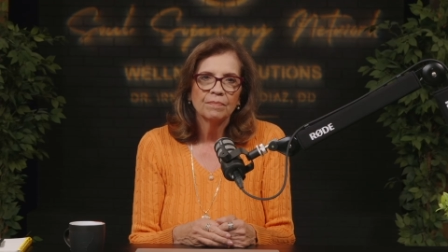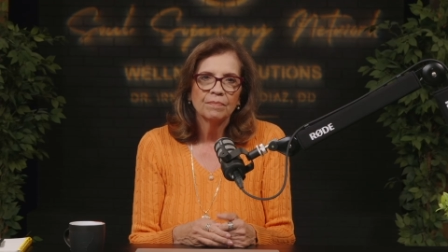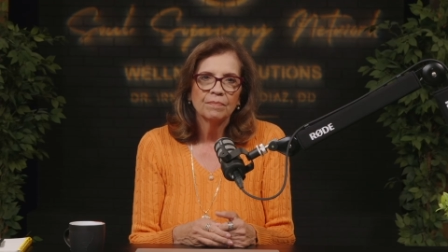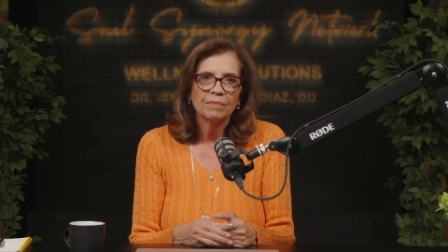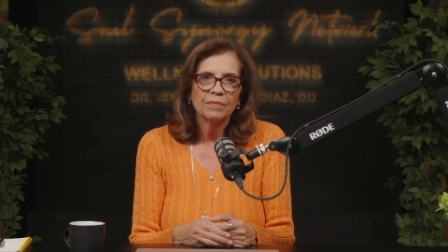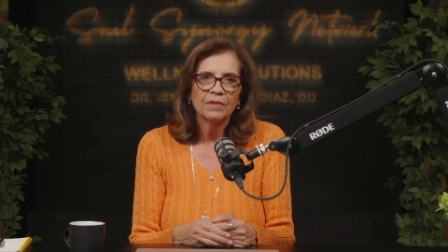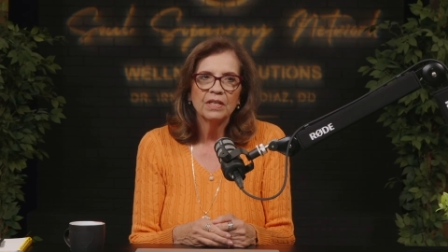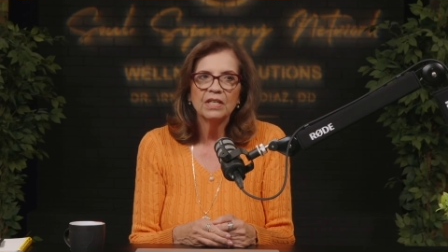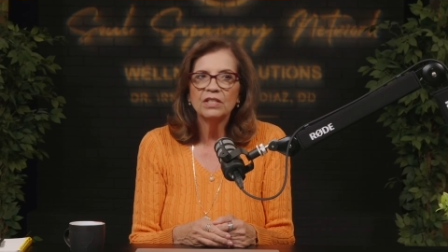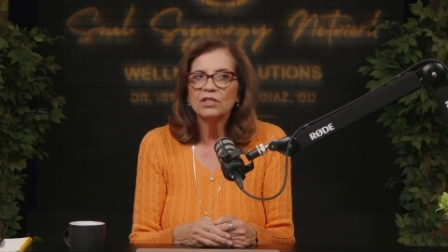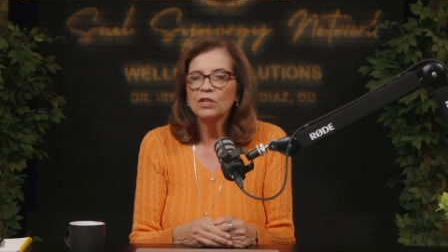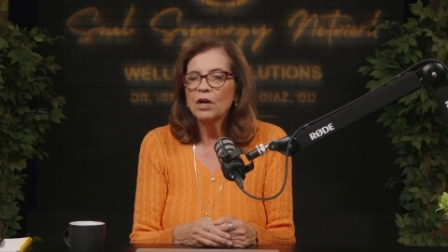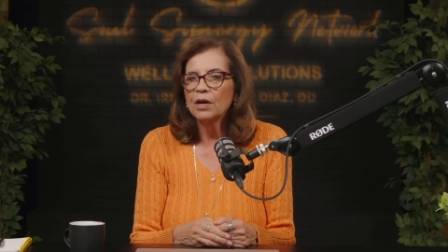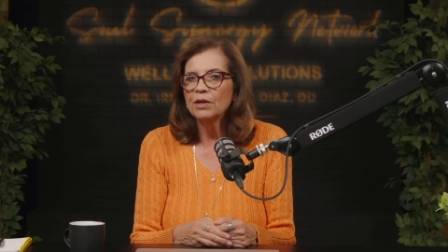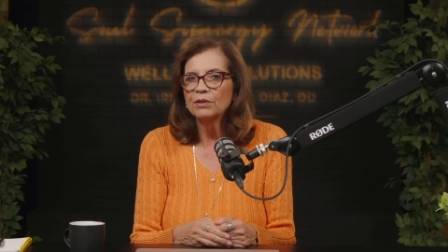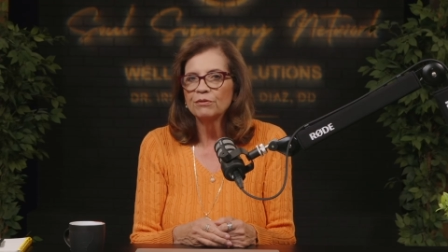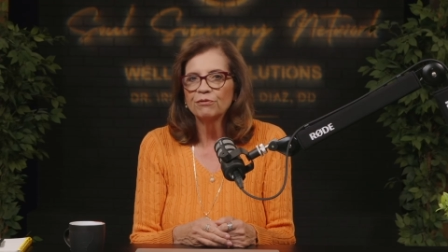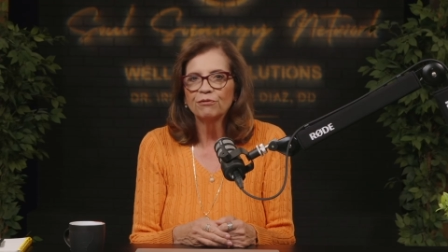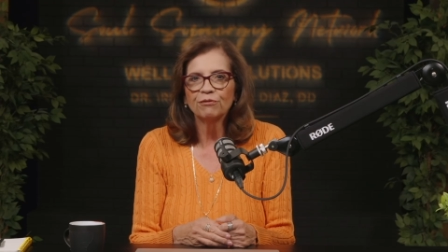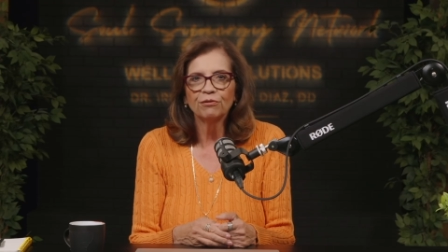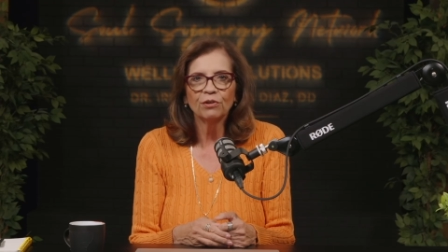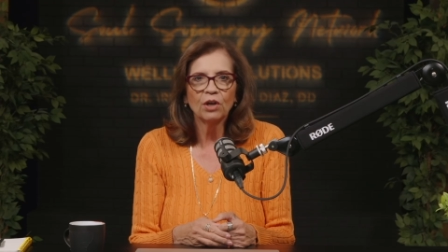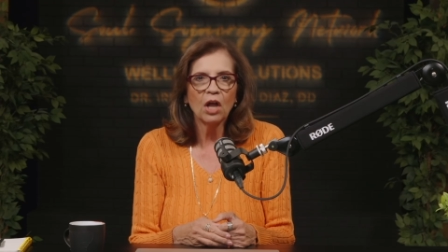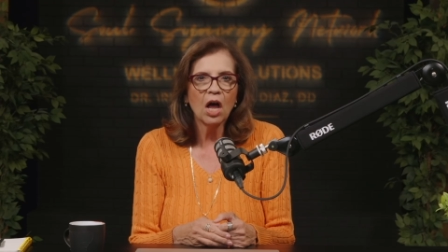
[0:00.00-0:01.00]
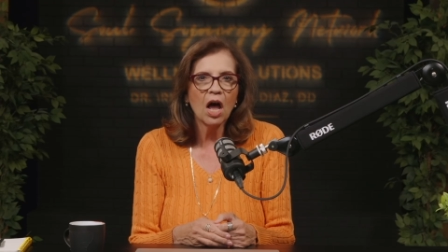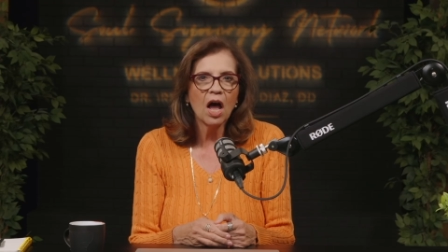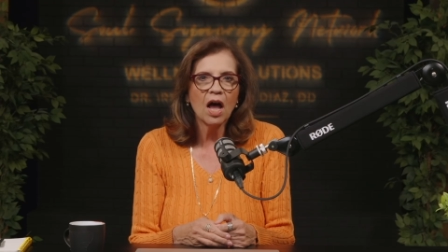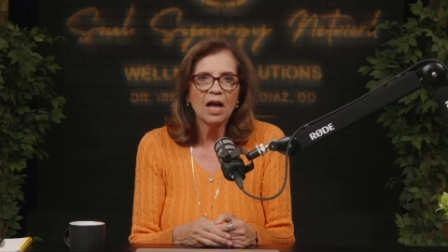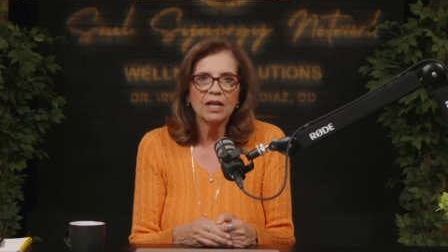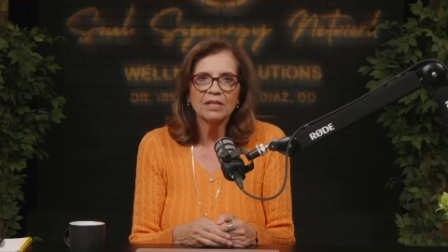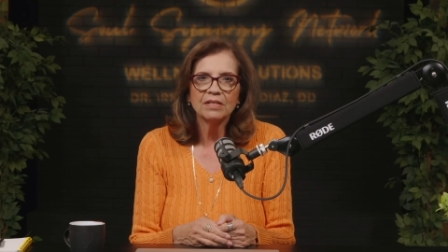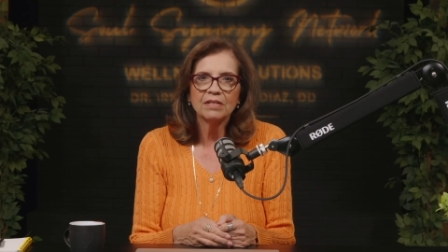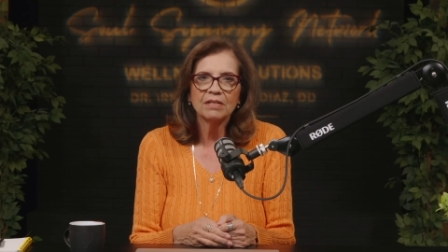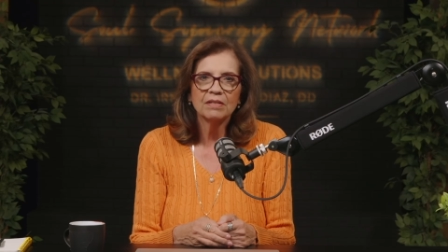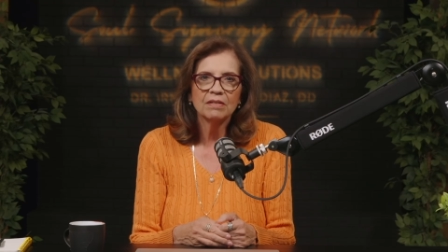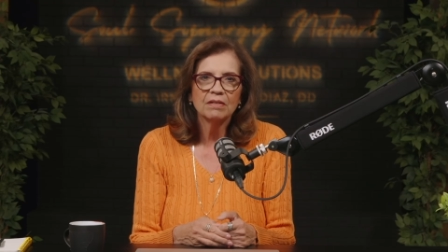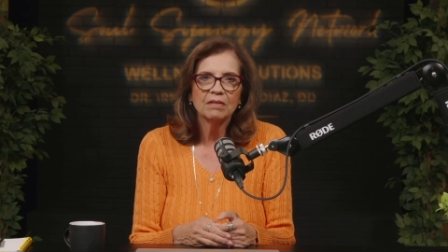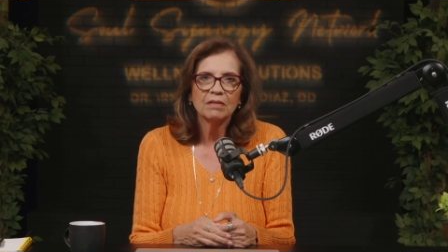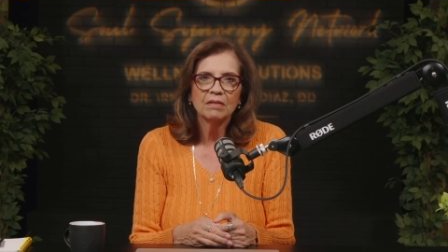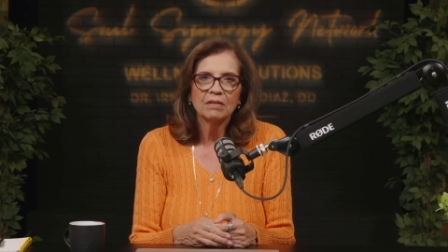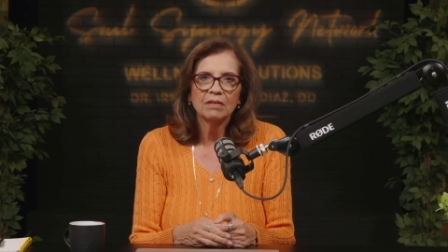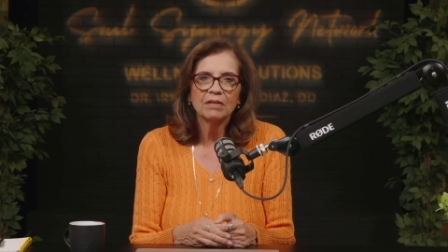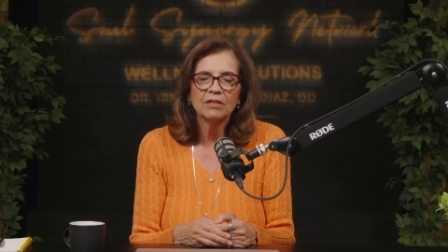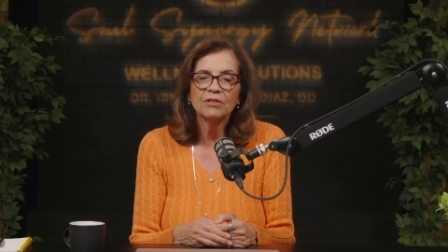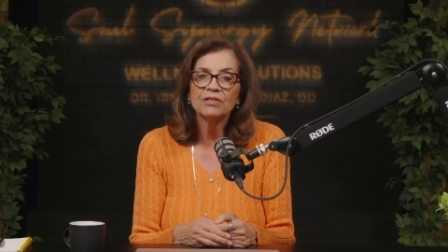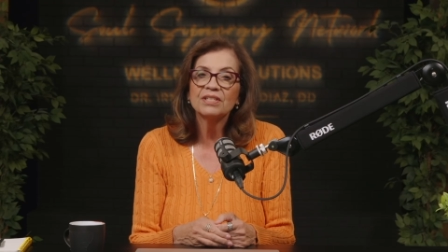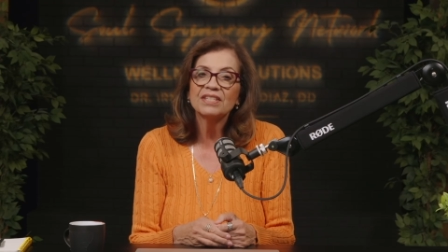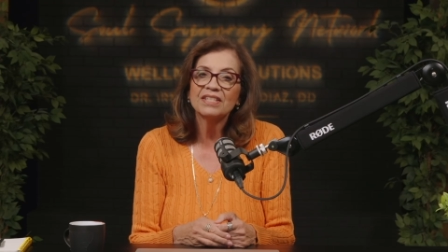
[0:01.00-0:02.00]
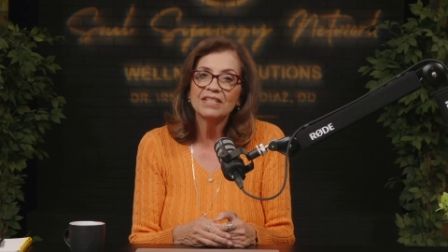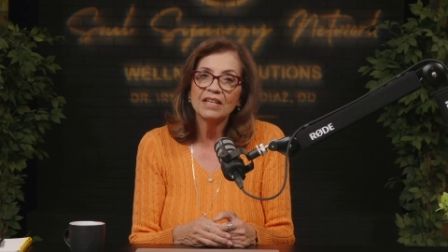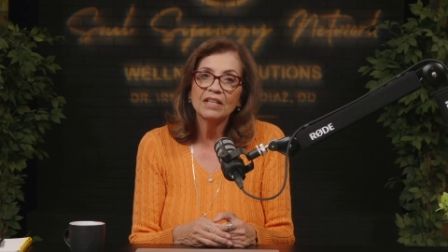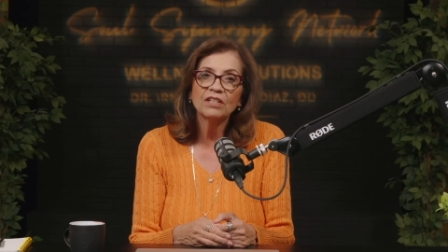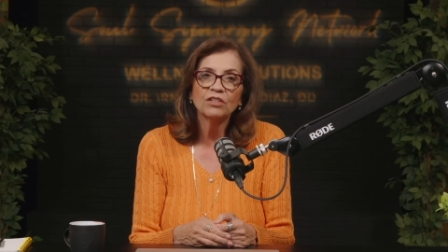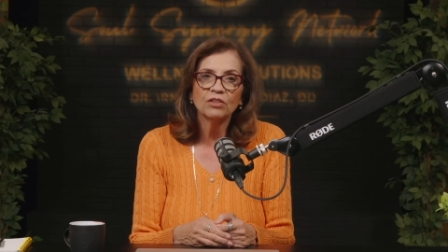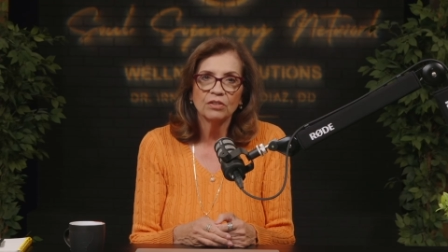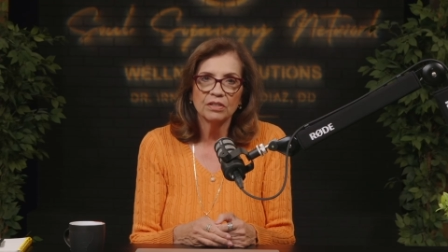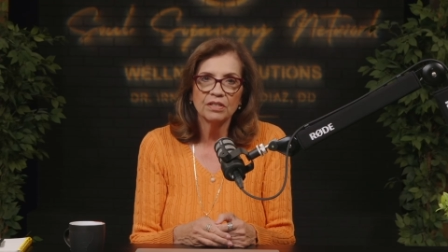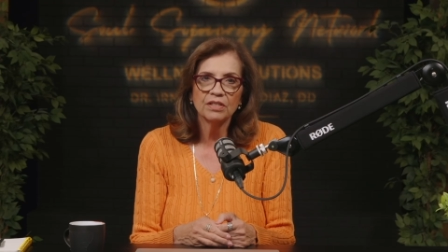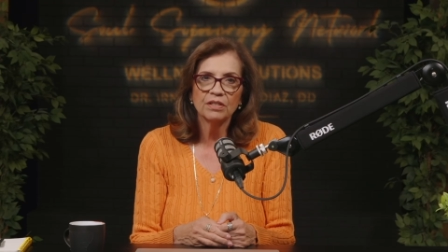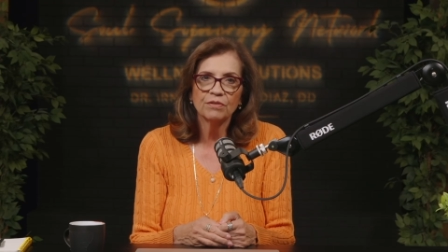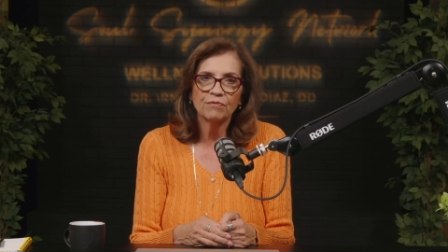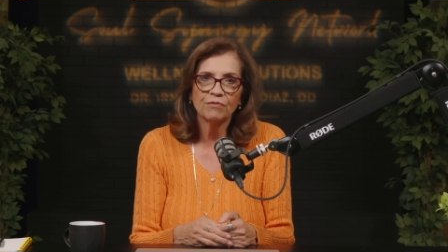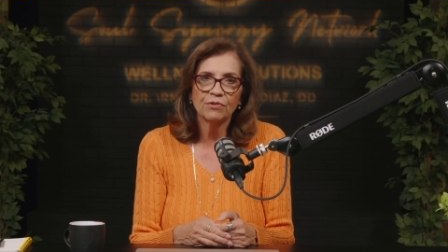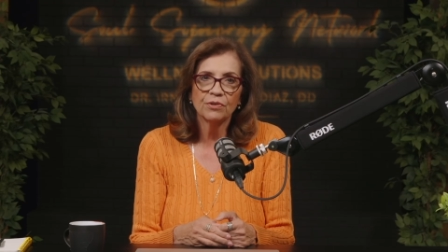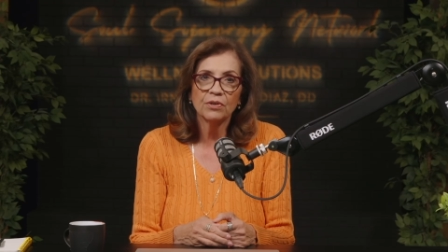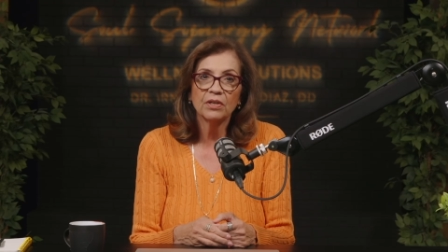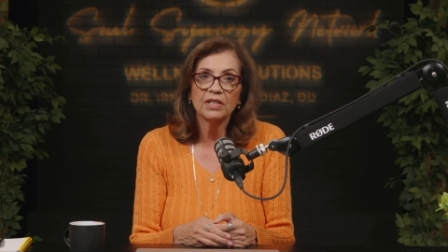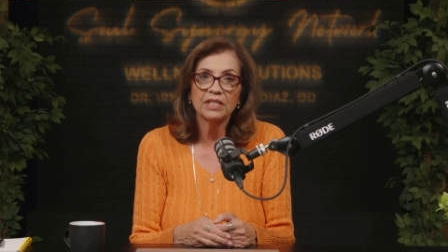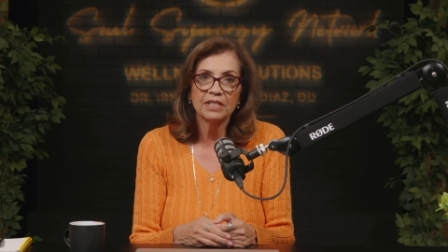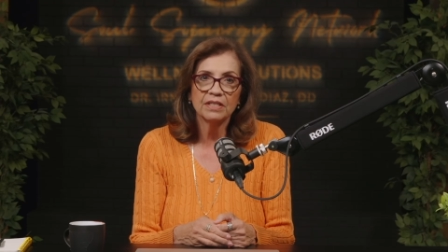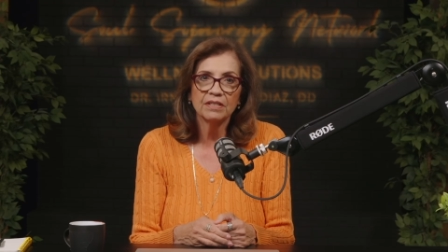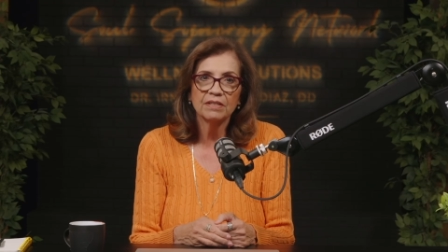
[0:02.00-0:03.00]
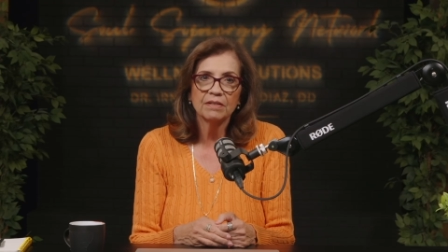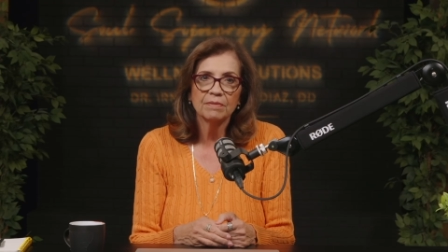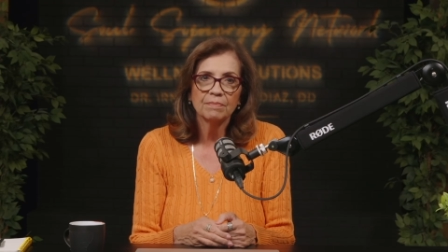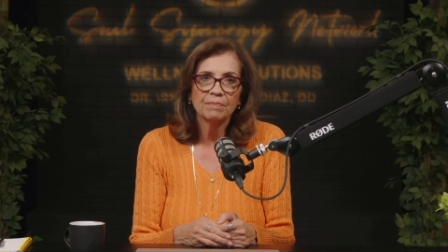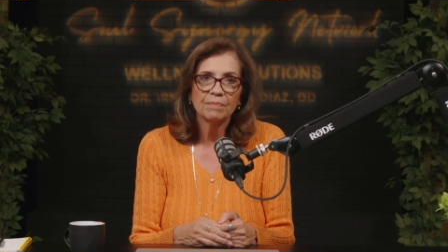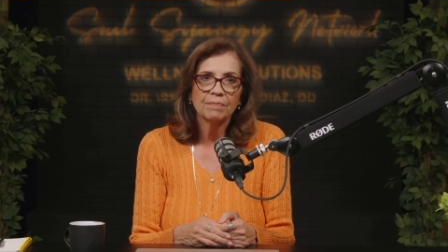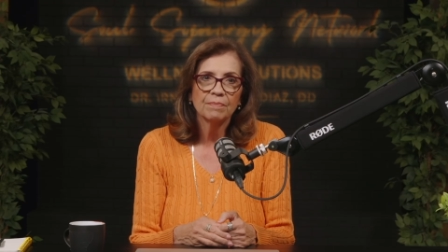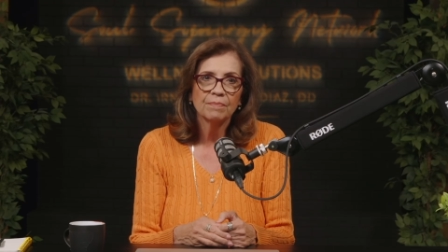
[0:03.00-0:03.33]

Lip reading: These aren't flaws. They're signals for us.